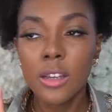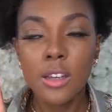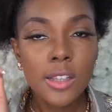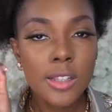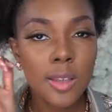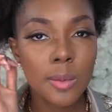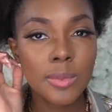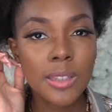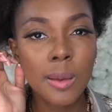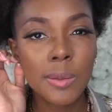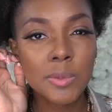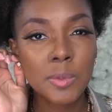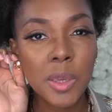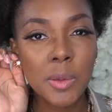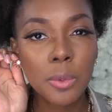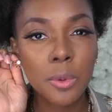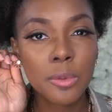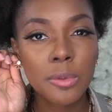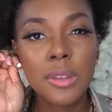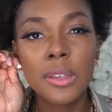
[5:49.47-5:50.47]
sometimes
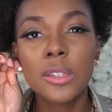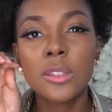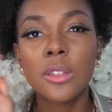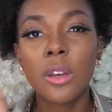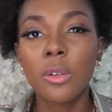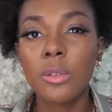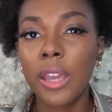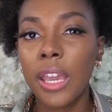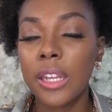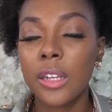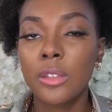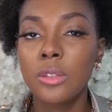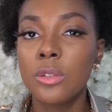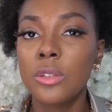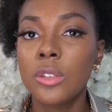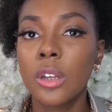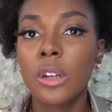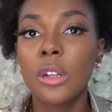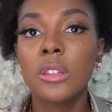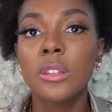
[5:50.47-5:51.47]
people think it's okay to do
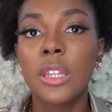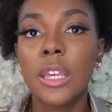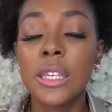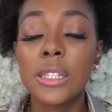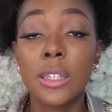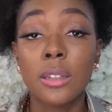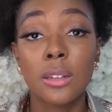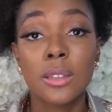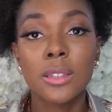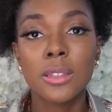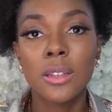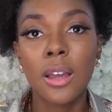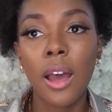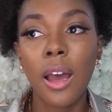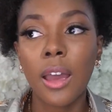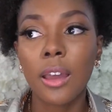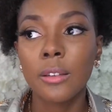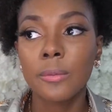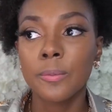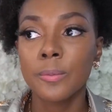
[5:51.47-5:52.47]
certain things and it's
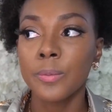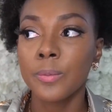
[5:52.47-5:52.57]
not.